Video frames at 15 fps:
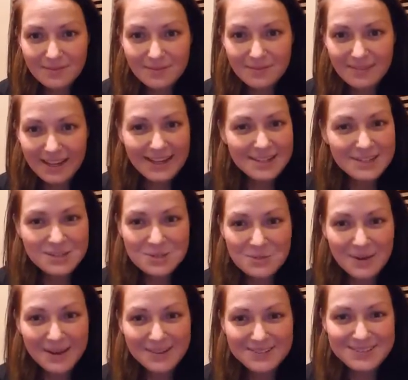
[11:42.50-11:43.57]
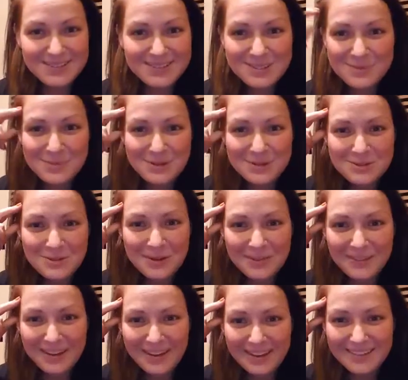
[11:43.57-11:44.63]
82 pounds, that just blows me
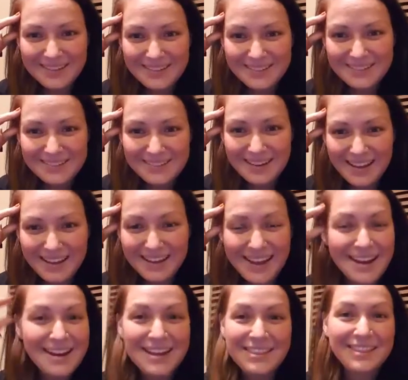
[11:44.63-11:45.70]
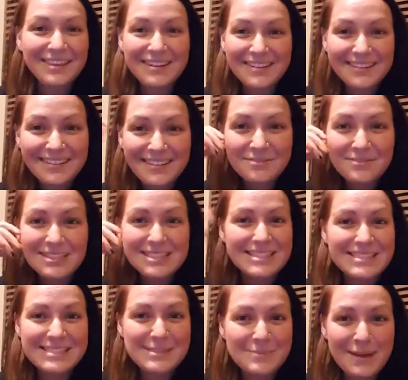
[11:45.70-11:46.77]
away. I got nothing.
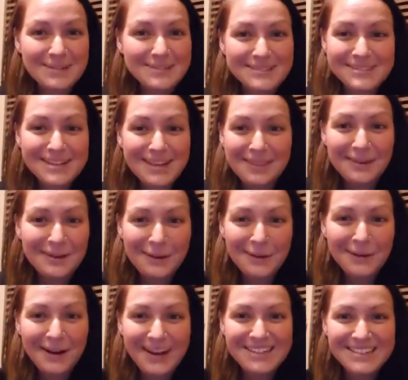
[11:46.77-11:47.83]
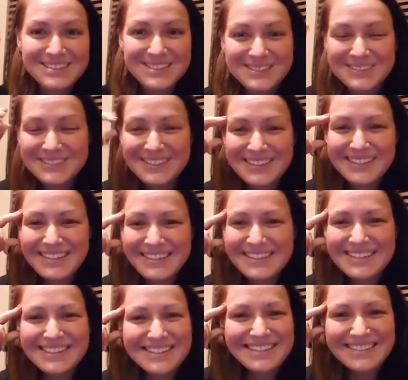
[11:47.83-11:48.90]
56 pounds is nothing on her 82.
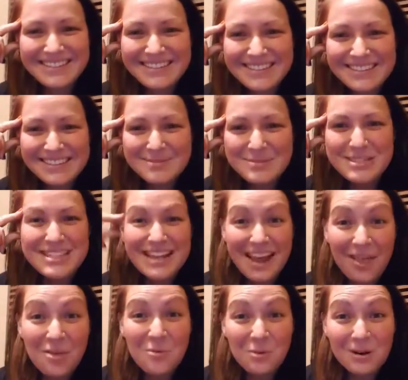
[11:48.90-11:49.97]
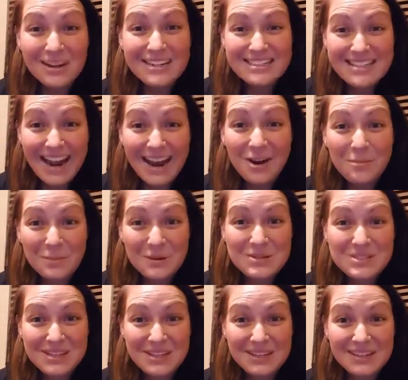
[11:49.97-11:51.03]
But together we're an entire
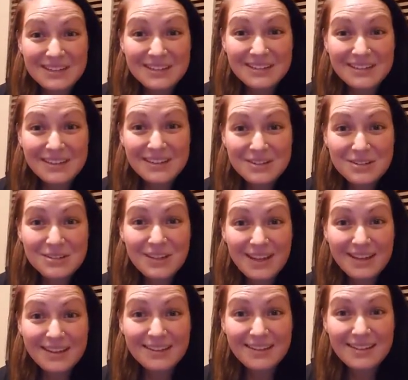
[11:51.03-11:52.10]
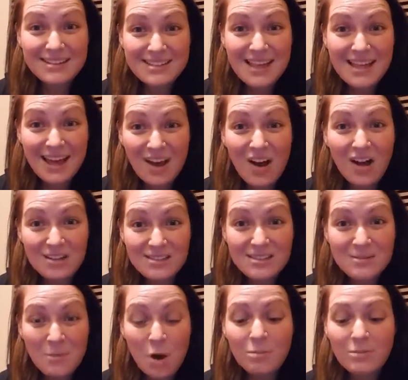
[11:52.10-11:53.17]
person. Can you, like, isn't that
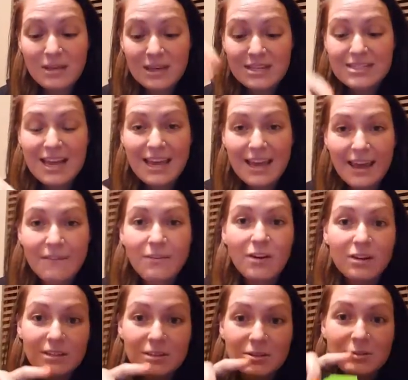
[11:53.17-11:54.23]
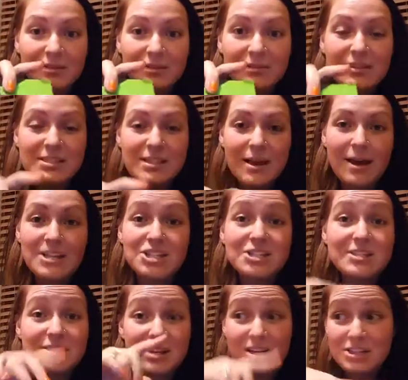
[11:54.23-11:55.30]
awesome? All because I gave her a little bit of a
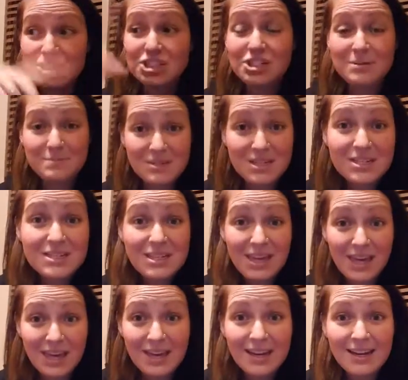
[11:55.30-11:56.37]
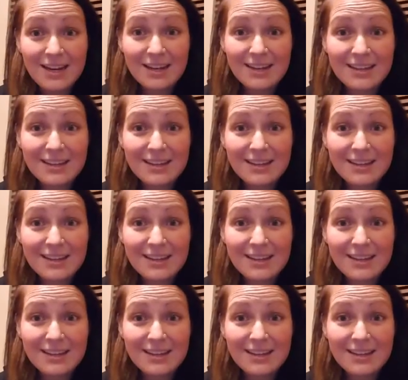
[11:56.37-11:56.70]
sample. I shipped it to Canada